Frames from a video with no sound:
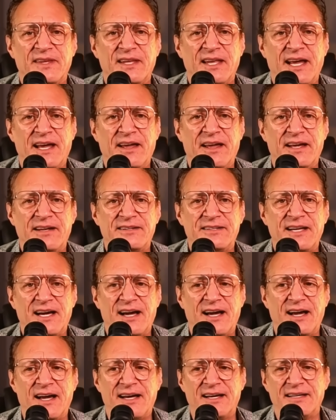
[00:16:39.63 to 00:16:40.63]
And
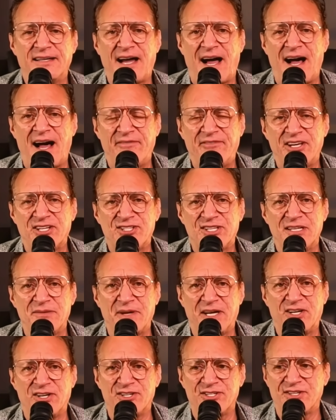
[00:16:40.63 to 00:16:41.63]
obviously
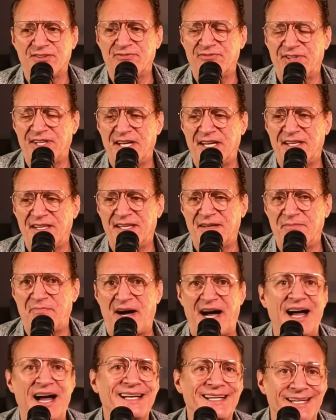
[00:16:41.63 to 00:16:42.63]
because of the
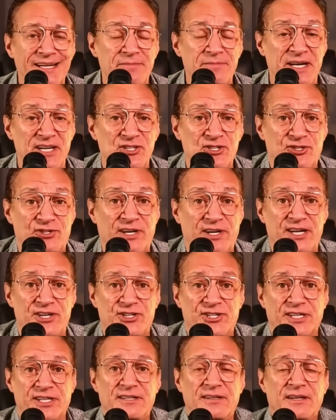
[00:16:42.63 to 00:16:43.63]
Biden
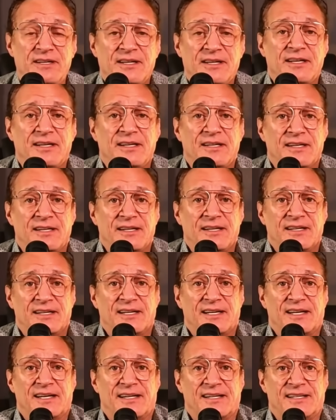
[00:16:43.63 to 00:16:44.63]
administration,
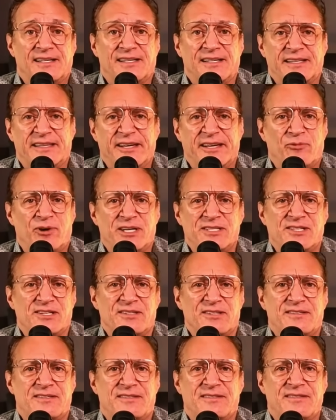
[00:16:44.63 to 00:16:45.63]
there
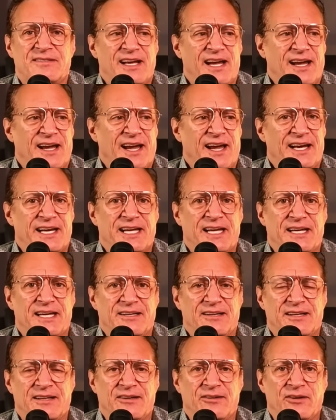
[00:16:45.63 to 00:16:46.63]
weren't
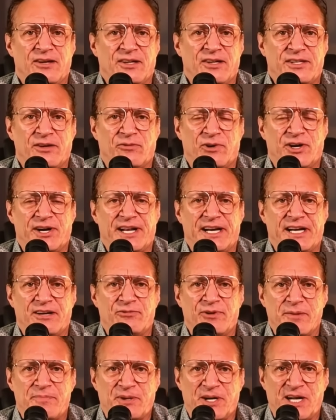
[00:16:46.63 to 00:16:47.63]
any
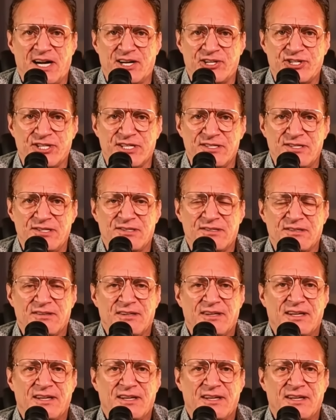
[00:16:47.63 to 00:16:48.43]
repercussions.